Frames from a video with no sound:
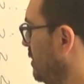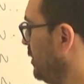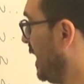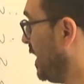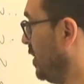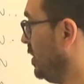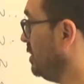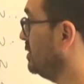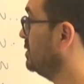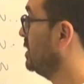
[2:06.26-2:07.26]

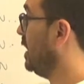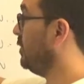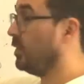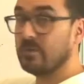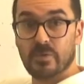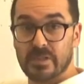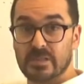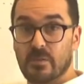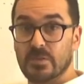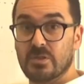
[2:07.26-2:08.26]
bigger. Okay, we already
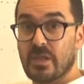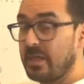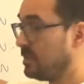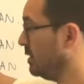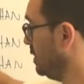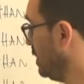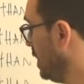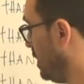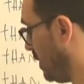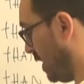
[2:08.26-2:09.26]
established that.
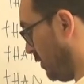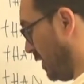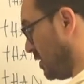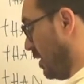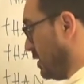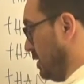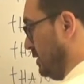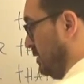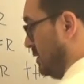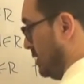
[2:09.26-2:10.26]
But if we talk
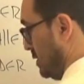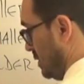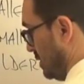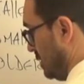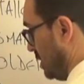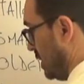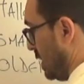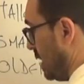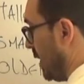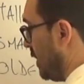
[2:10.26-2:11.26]

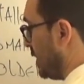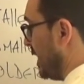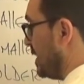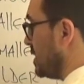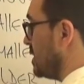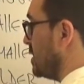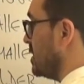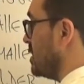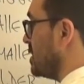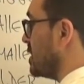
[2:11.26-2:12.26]
about his
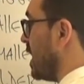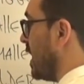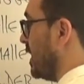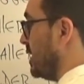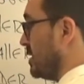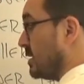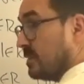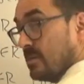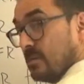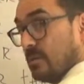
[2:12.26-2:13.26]
size,
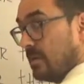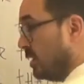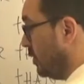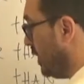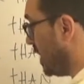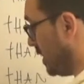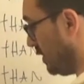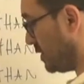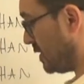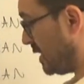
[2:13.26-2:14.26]
we can
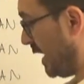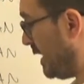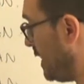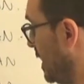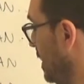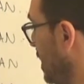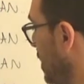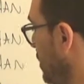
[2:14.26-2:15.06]
also say that